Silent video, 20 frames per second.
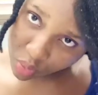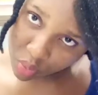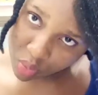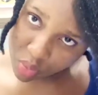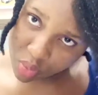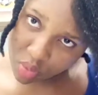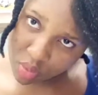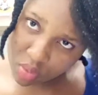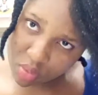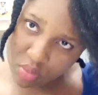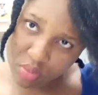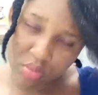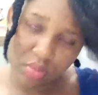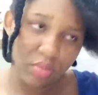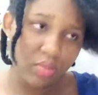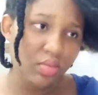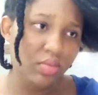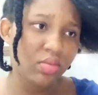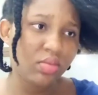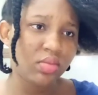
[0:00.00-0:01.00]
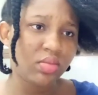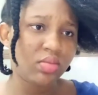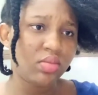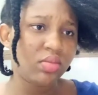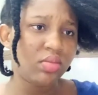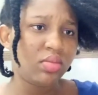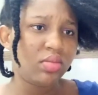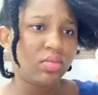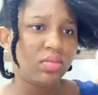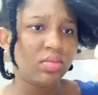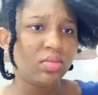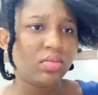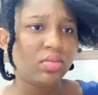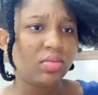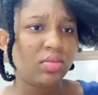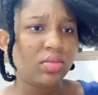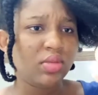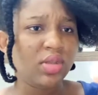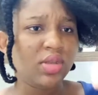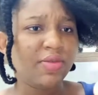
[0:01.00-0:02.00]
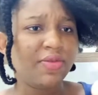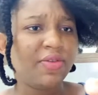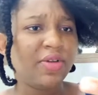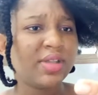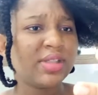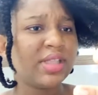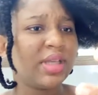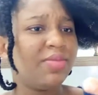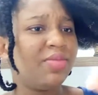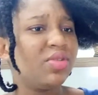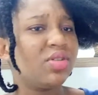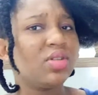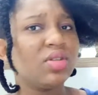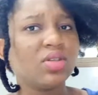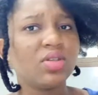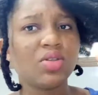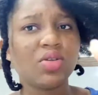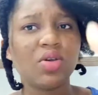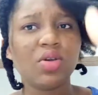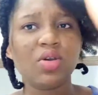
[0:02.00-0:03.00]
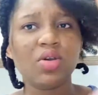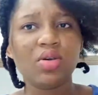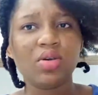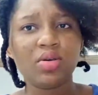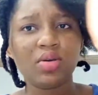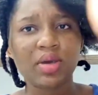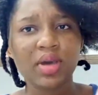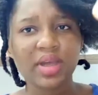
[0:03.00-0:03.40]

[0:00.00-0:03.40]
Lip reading: Ooh. The first time using this oil